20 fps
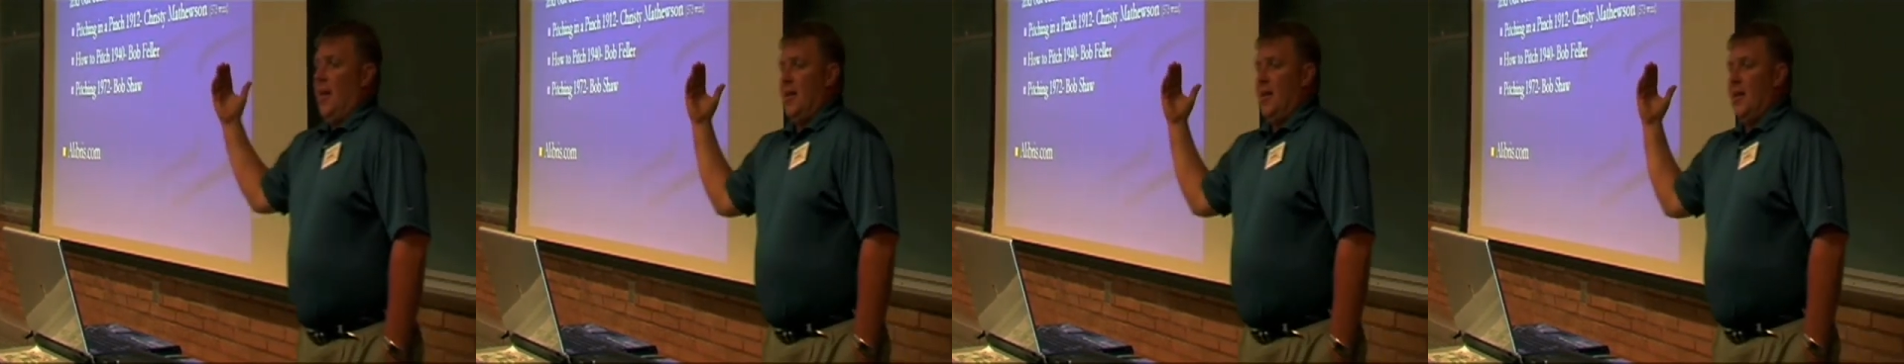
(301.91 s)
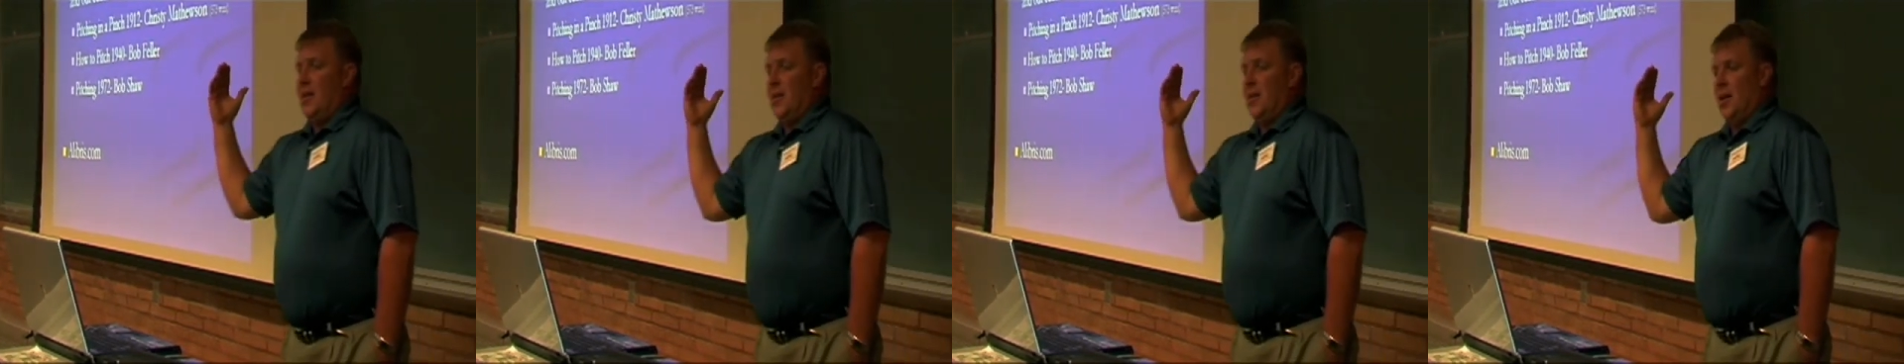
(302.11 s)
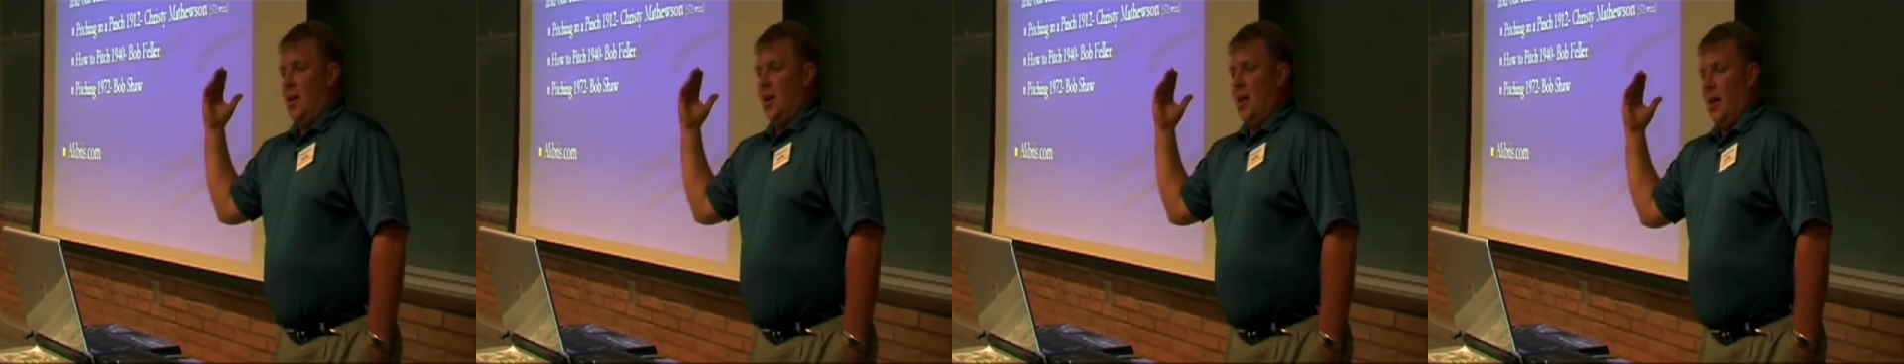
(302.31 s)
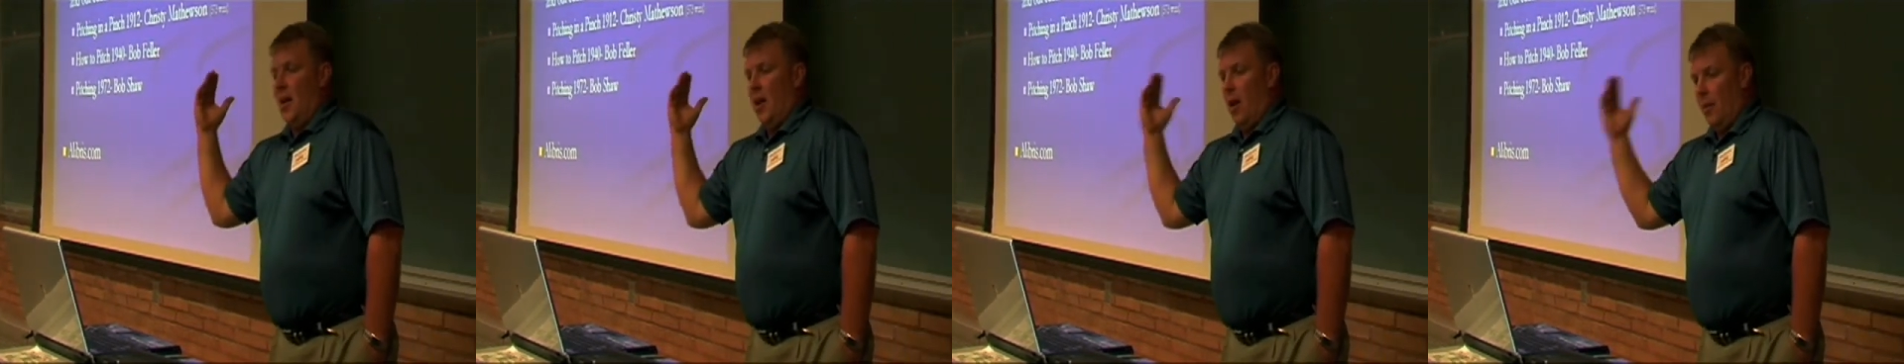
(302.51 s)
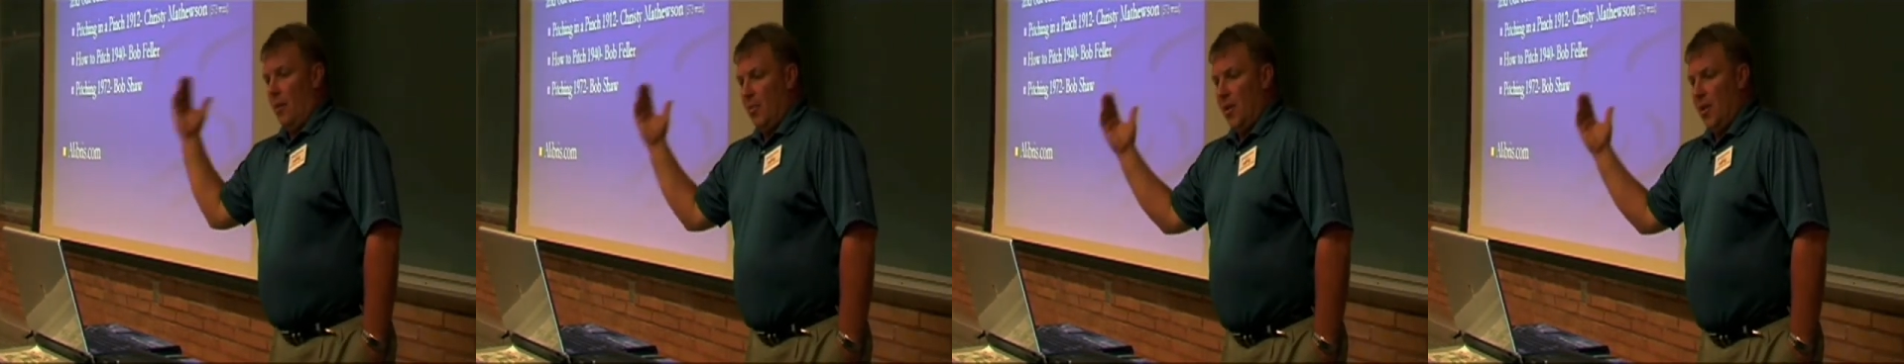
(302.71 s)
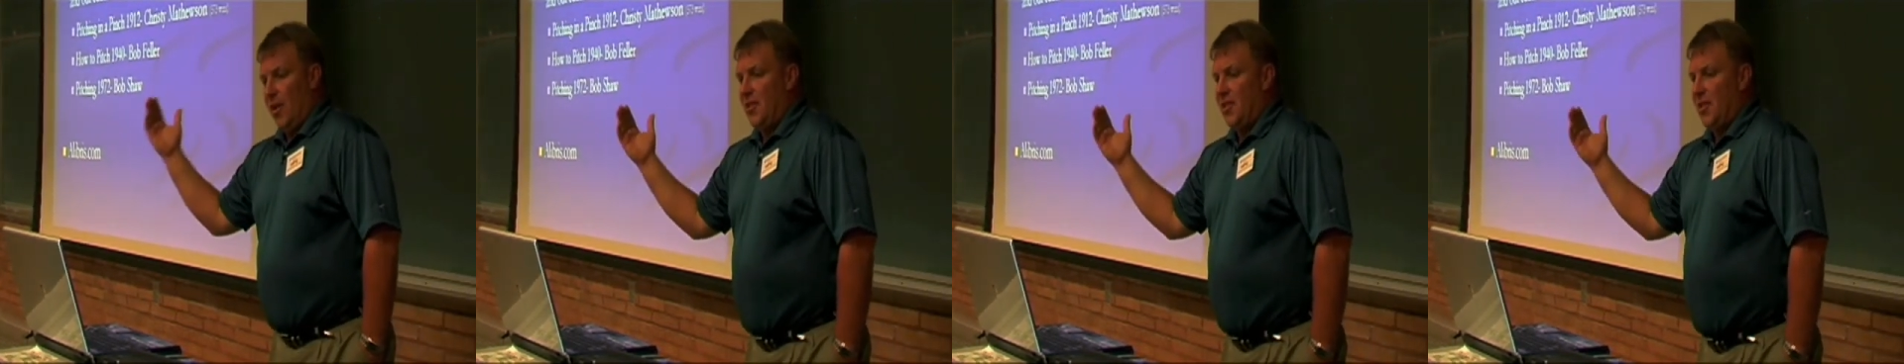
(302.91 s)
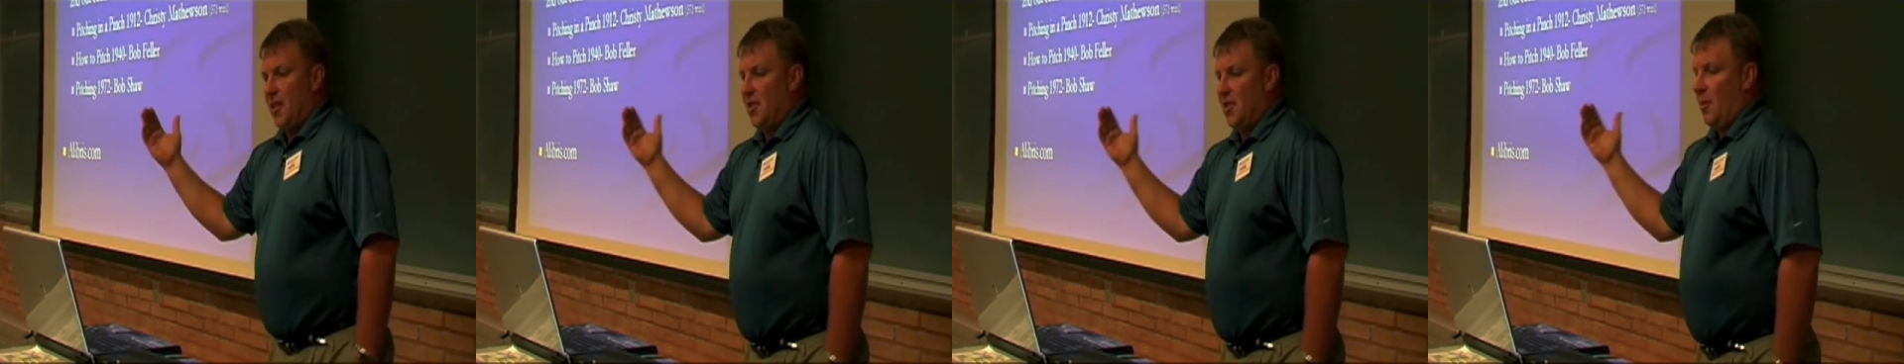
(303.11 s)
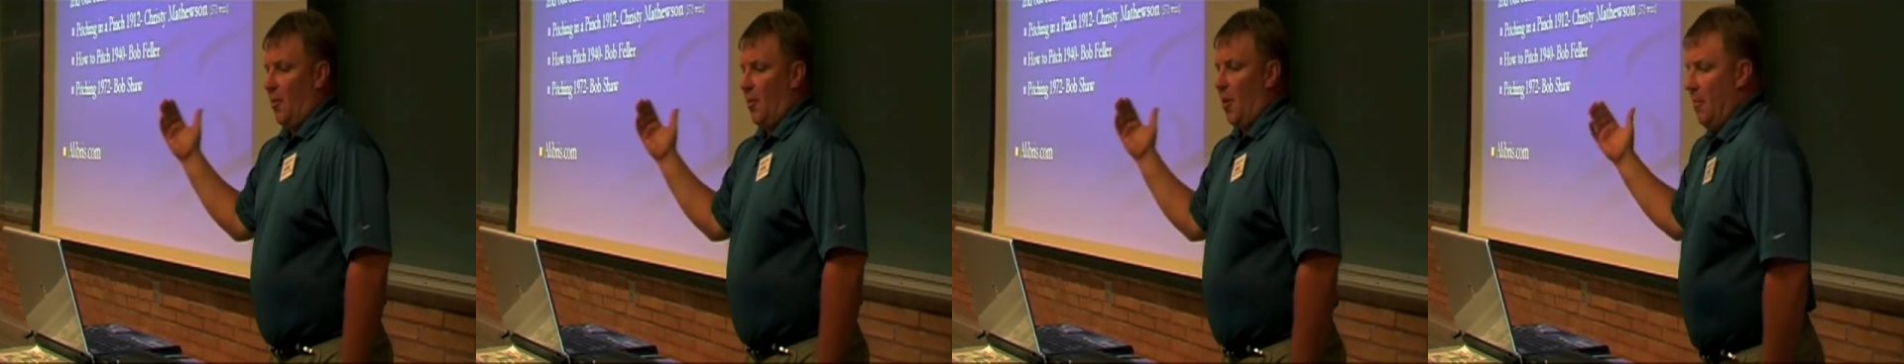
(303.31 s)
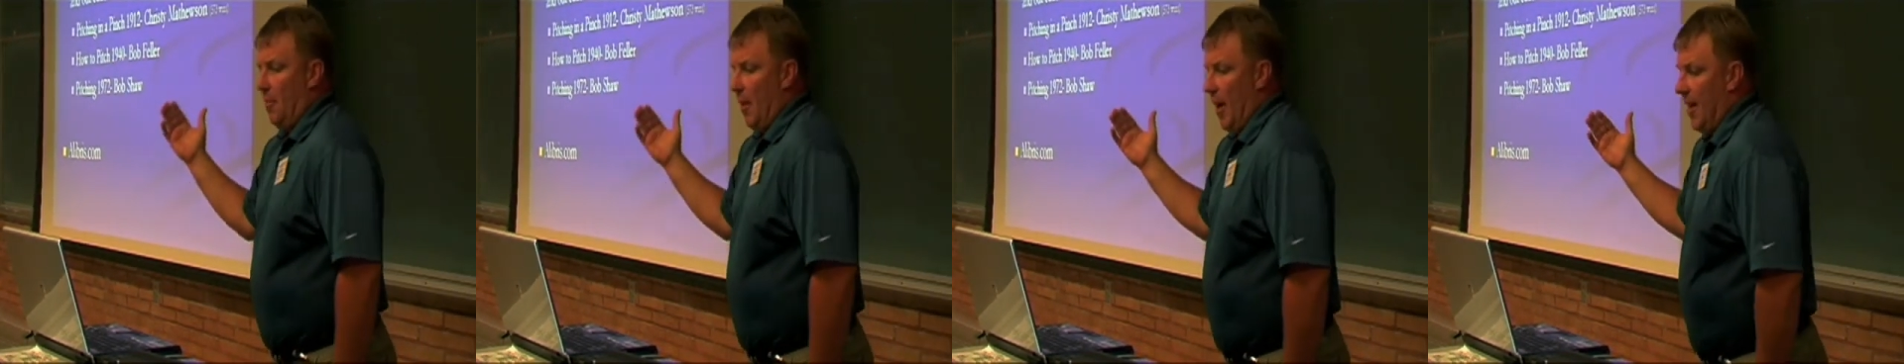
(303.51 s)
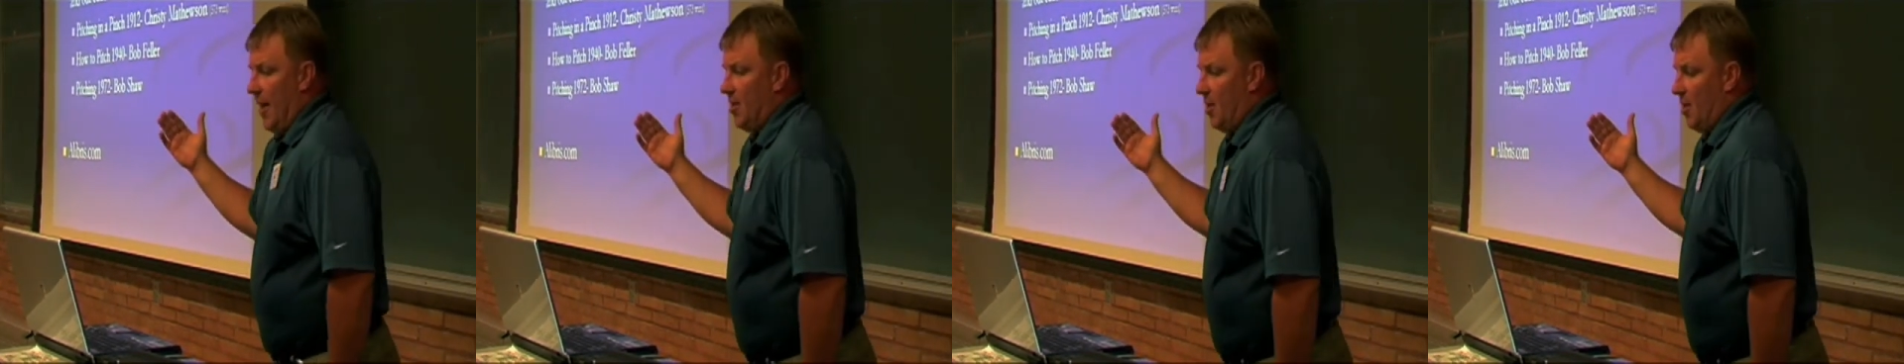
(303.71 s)
is uh, our belief system
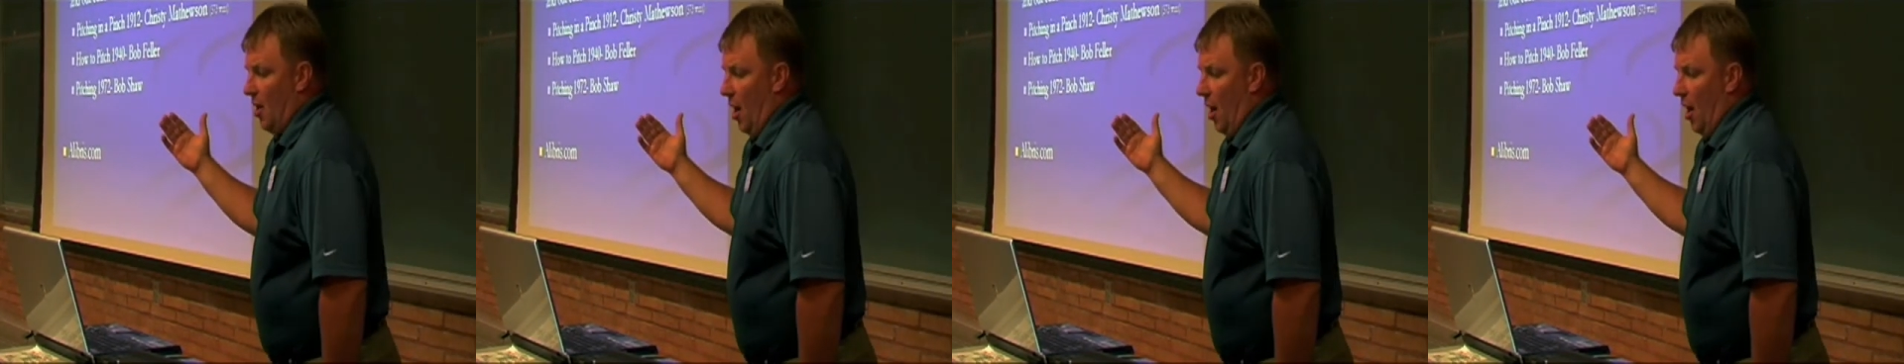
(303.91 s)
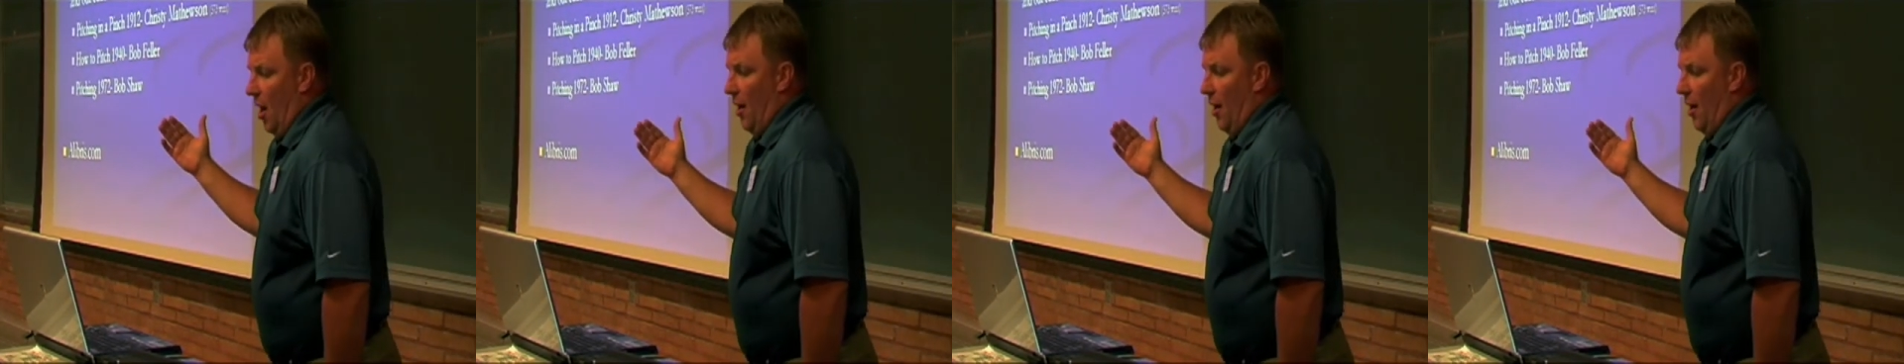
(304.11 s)
are based